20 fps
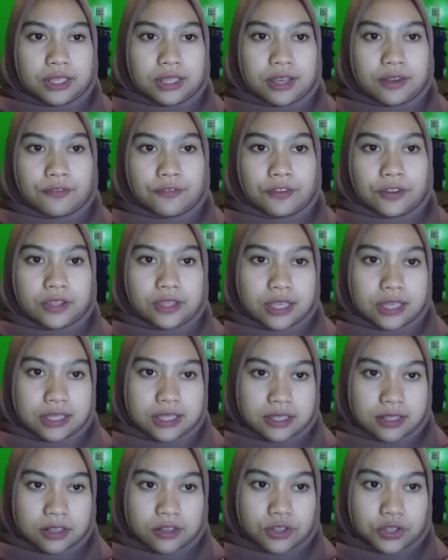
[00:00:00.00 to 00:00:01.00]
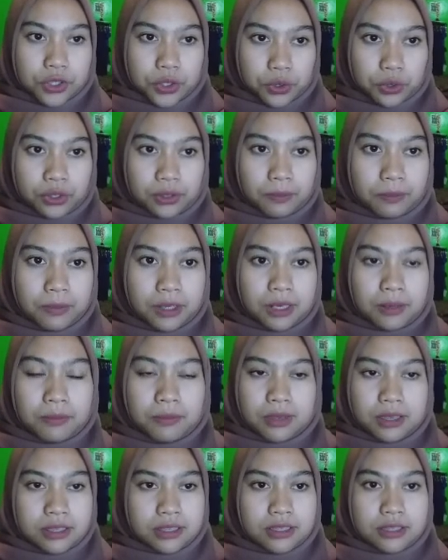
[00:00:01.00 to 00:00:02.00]
The advertiser should
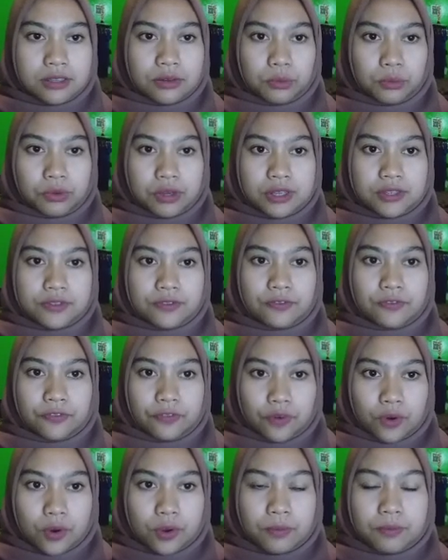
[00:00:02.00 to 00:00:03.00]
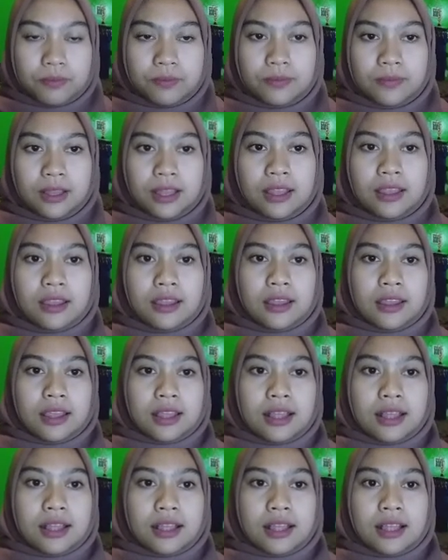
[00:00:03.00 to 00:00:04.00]
minimize the risks from
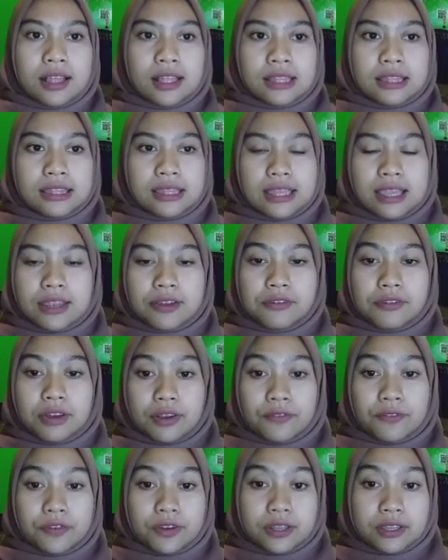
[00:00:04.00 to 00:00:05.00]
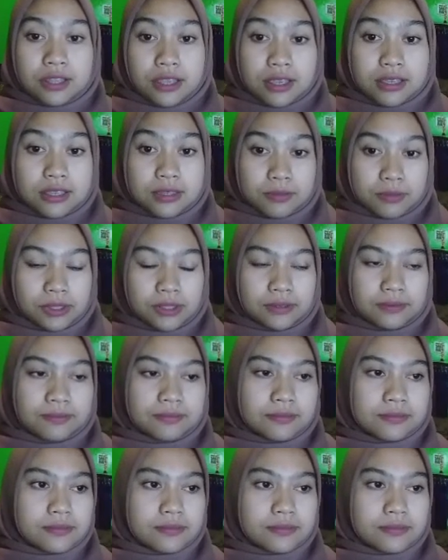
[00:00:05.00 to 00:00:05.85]
their advertisement.